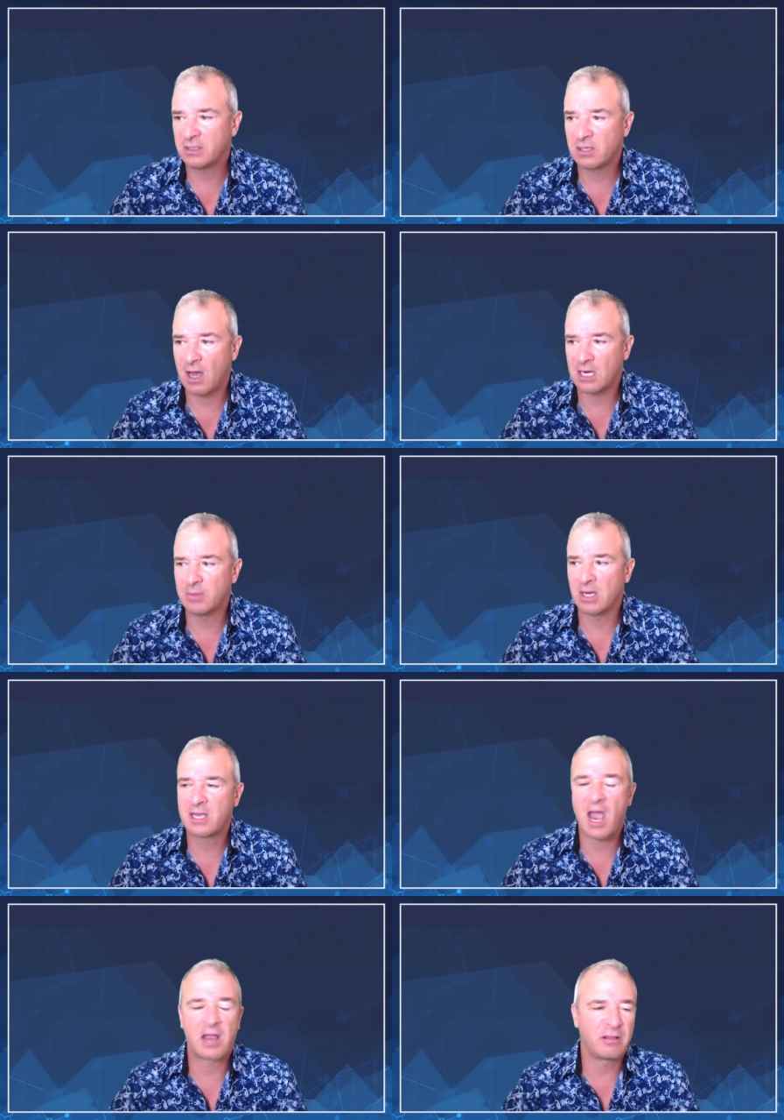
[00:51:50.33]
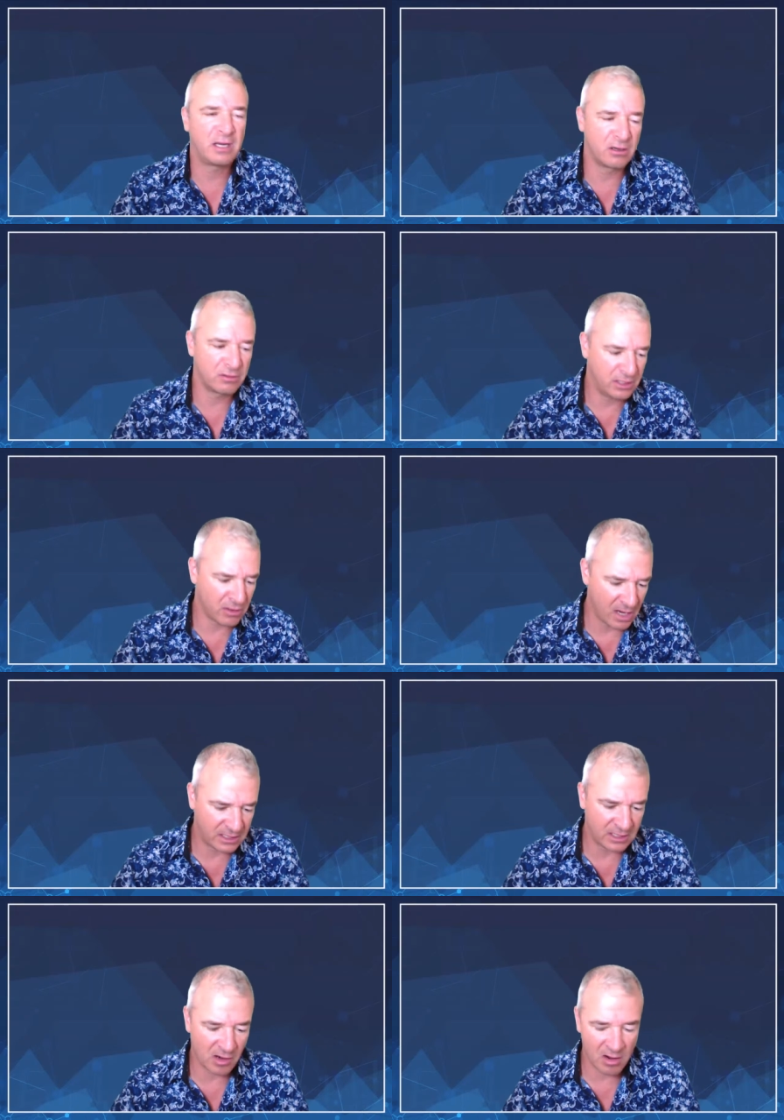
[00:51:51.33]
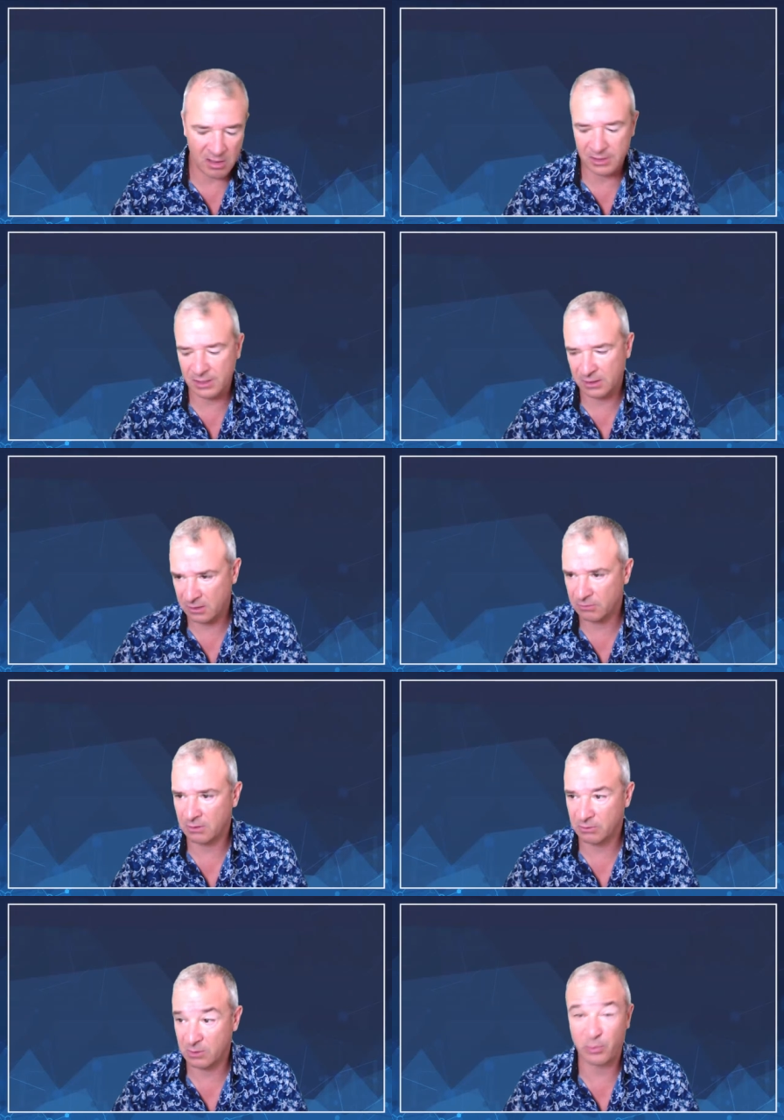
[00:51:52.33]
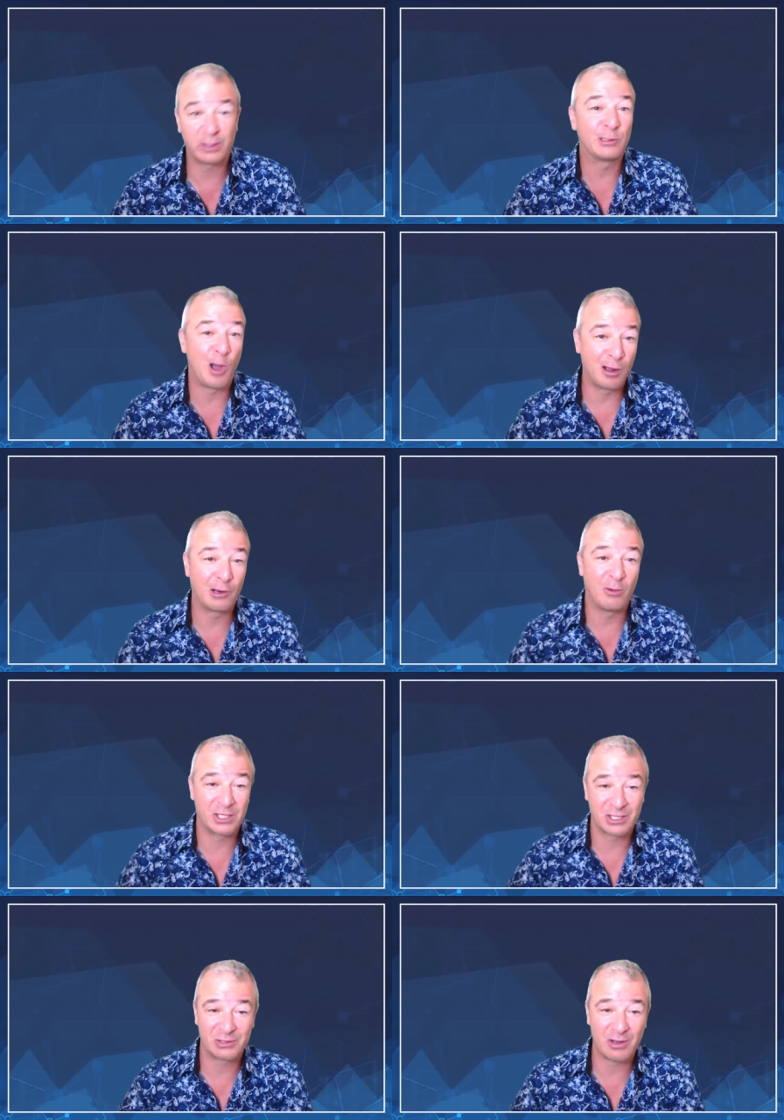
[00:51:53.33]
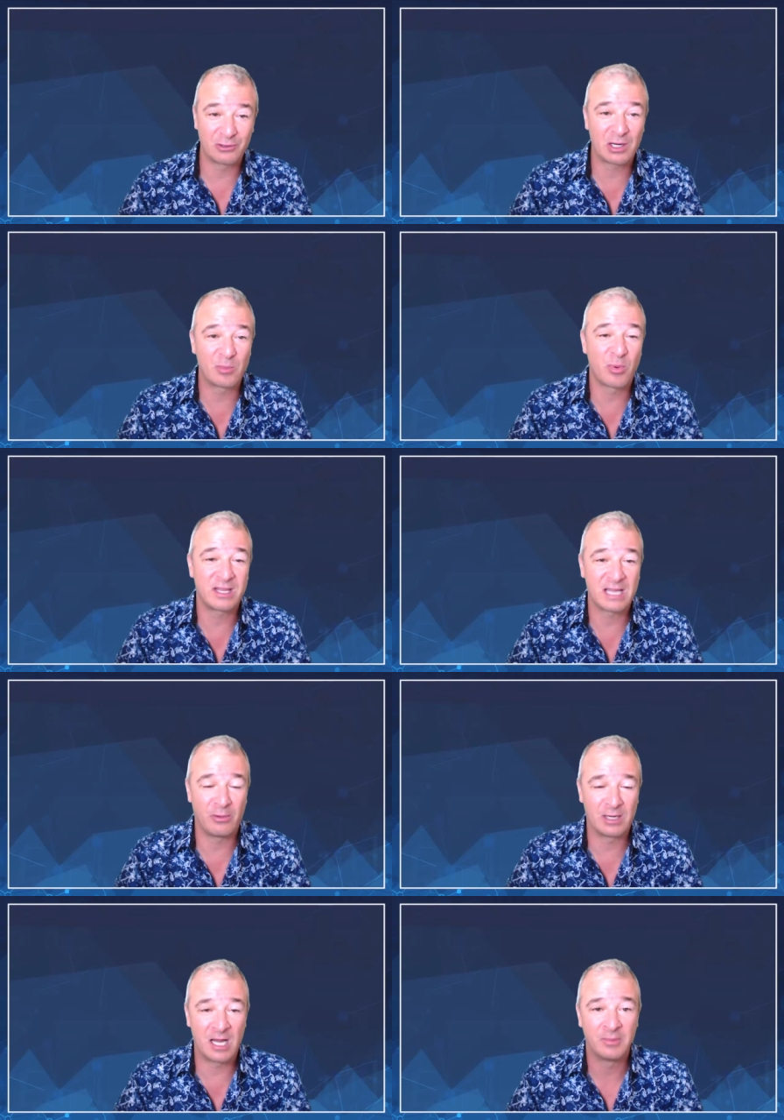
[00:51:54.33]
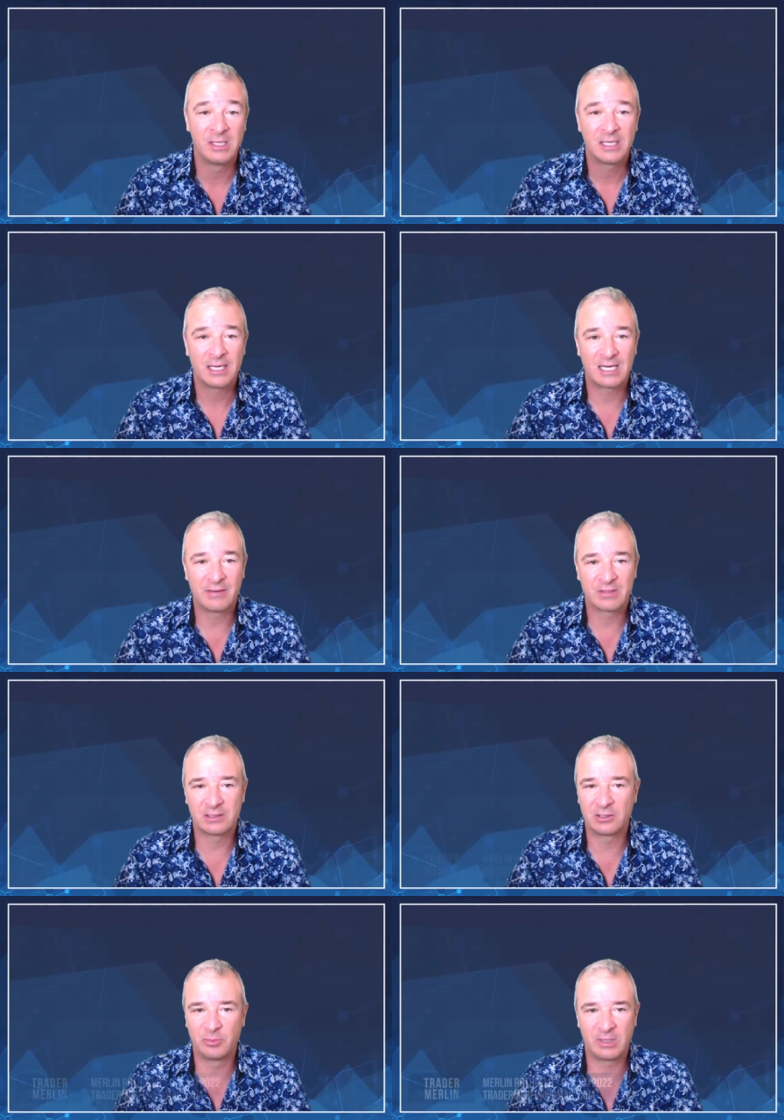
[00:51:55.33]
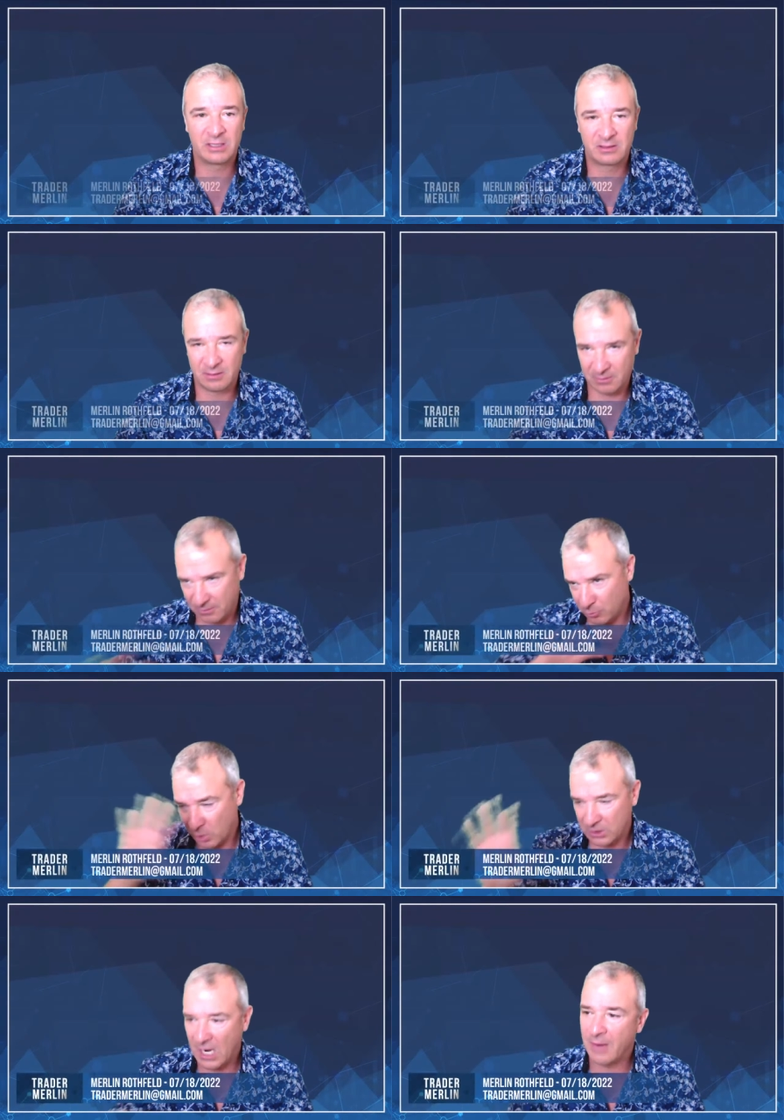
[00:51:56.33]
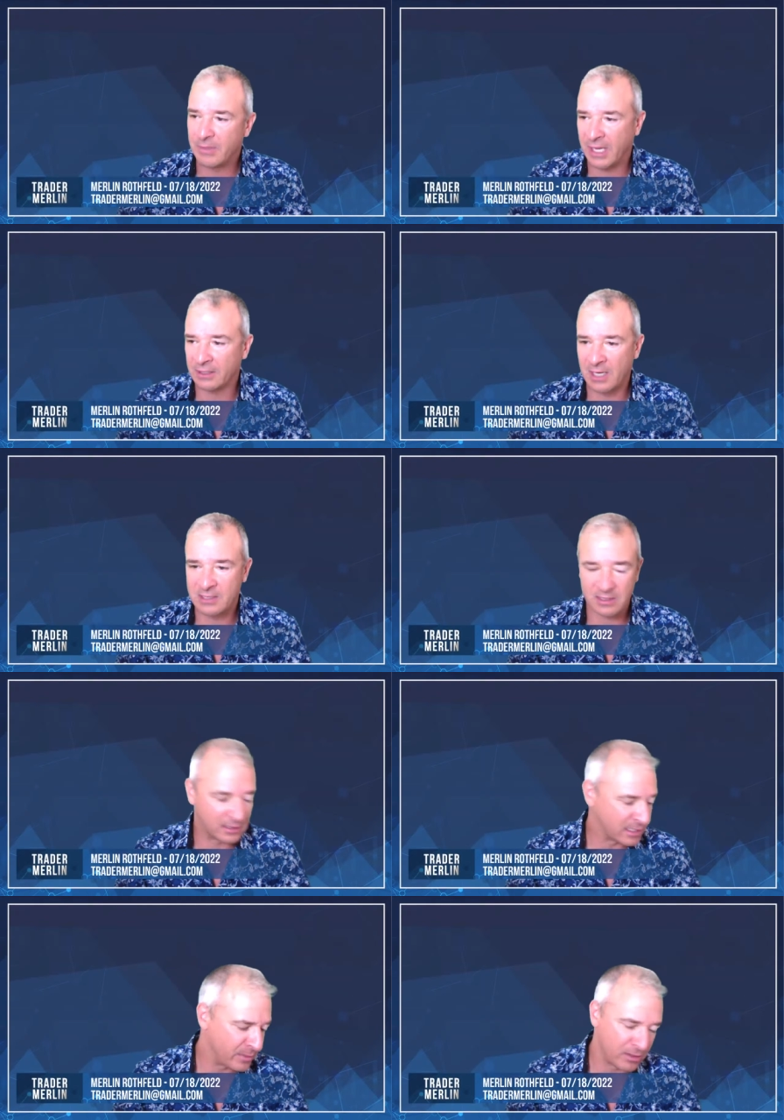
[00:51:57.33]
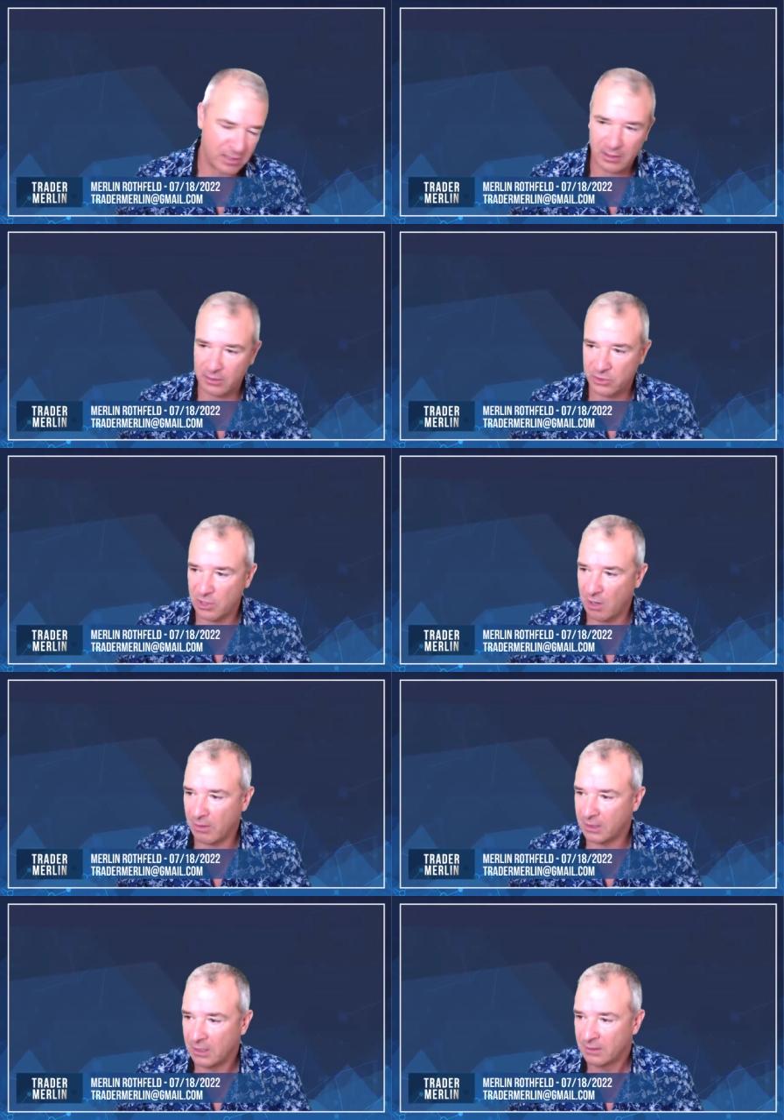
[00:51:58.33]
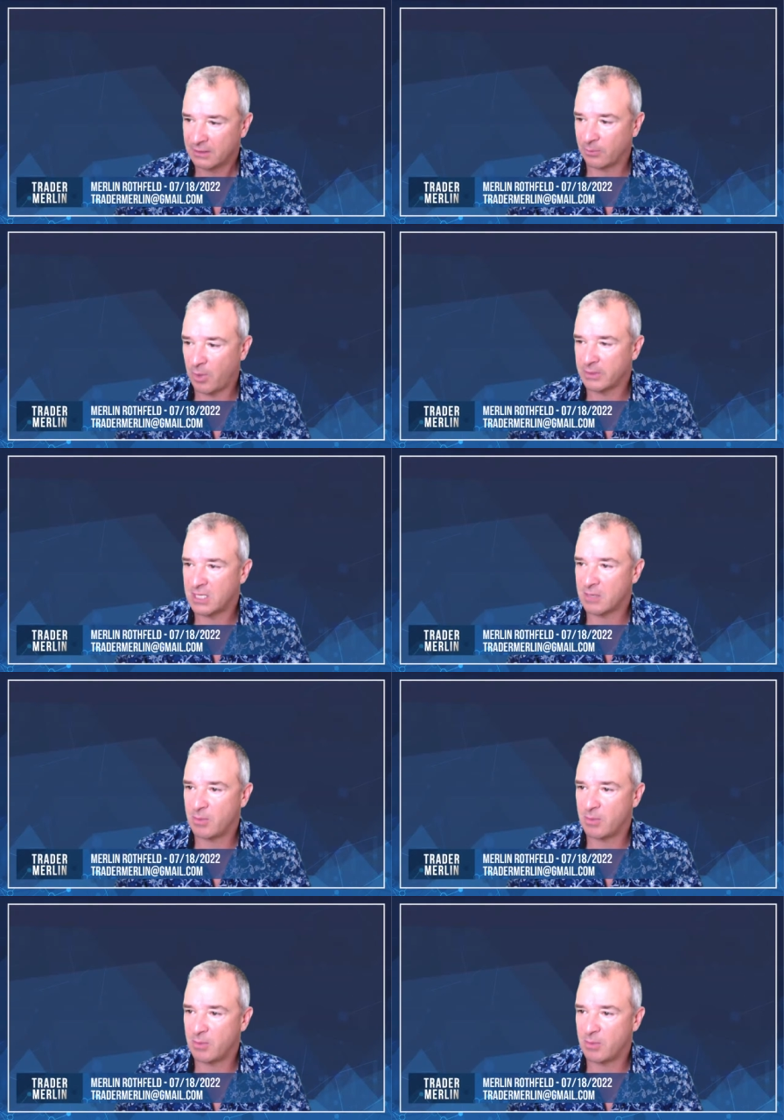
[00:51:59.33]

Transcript: talking about calculating your, your ATRs, and it, it, was a pretty long question. So I'll try to break that one up, uh, give us a little bit uh, more time to analyze it since I'm near the end of the show, and that'll probably take me